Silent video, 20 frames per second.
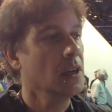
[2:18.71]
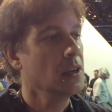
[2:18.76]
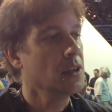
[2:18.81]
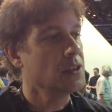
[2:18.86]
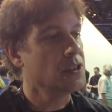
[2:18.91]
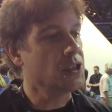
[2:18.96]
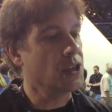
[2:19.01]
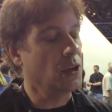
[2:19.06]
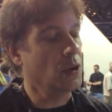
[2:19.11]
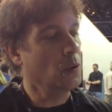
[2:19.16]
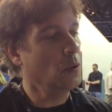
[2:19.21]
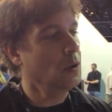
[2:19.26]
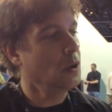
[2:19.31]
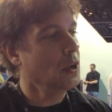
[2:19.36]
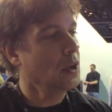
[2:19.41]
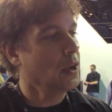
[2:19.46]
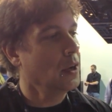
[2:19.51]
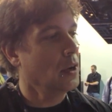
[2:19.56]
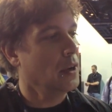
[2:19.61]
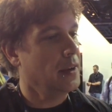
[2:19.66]
So
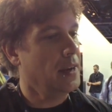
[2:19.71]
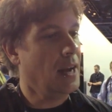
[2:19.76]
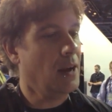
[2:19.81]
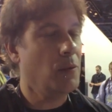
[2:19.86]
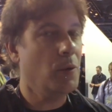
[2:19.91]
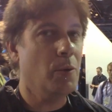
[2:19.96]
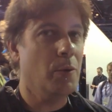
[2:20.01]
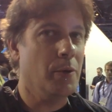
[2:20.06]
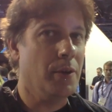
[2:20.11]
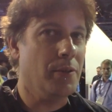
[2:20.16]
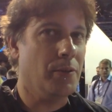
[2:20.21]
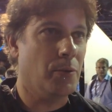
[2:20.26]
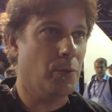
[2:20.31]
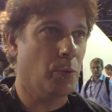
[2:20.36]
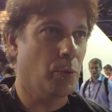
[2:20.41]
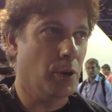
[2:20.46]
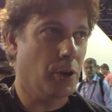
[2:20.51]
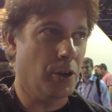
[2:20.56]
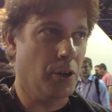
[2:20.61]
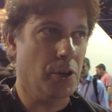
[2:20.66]
now what
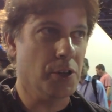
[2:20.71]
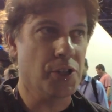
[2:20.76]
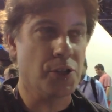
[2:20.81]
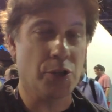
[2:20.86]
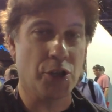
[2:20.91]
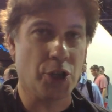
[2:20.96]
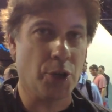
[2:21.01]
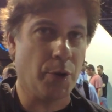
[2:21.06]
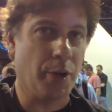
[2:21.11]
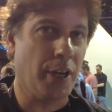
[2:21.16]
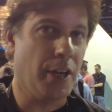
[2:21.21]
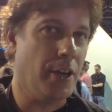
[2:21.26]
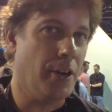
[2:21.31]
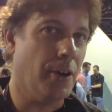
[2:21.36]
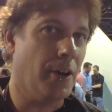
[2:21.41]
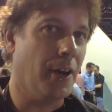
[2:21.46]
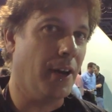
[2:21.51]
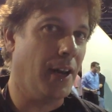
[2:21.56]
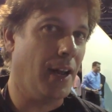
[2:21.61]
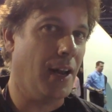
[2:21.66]
we're also showing
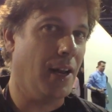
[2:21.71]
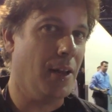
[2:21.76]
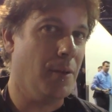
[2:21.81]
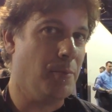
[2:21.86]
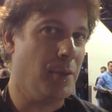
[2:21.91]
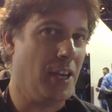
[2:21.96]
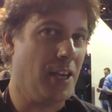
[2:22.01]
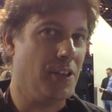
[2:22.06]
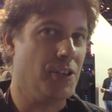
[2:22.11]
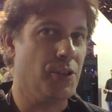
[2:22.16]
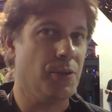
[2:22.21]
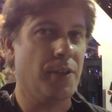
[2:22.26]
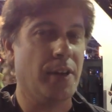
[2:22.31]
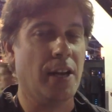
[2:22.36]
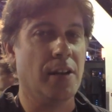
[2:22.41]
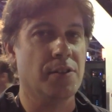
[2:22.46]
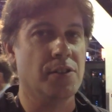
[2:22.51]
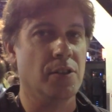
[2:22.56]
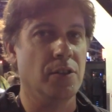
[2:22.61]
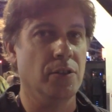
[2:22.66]
here at NAB
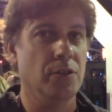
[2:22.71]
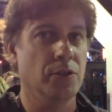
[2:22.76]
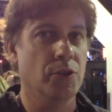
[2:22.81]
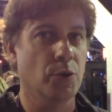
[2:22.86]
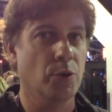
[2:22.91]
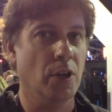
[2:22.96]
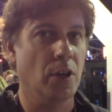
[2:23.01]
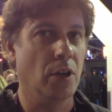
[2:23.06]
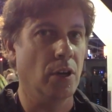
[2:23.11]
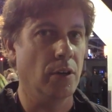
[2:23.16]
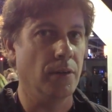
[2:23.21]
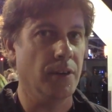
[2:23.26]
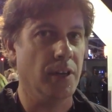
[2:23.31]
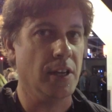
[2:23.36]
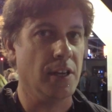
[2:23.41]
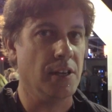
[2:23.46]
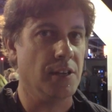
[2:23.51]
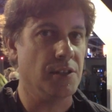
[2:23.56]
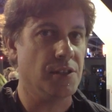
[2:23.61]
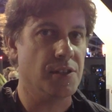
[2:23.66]
2012
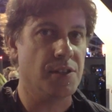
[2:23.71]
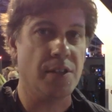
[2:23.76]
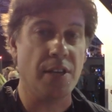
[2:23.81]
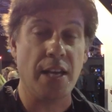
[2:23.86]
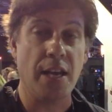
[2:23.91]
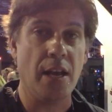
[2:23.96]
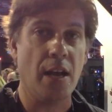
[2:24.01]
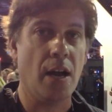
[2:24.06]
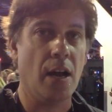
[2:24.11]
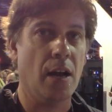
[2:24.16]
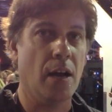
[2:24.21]
is the